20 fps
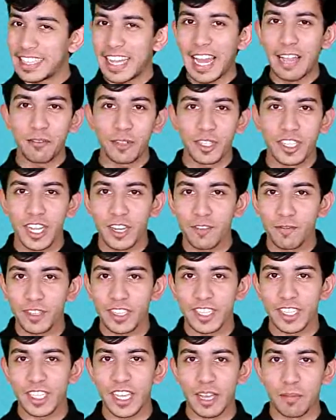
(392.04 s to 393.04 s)
that was the end for
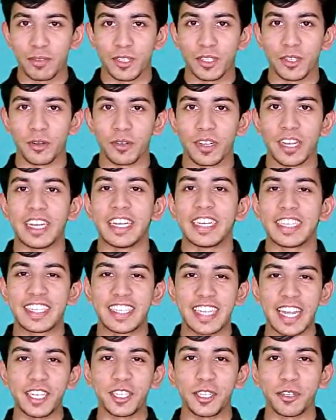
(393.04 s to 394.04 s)
this episode.
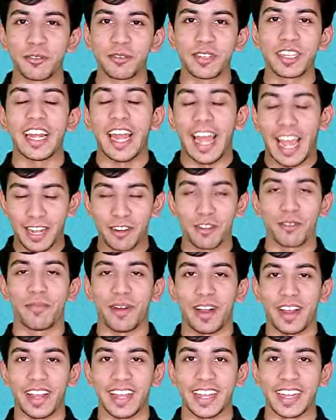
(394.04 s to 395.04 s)
Stay tuned and
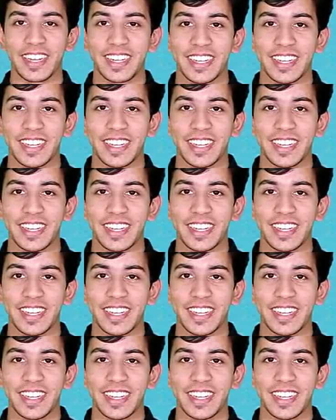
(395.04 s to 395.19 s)
goodbye.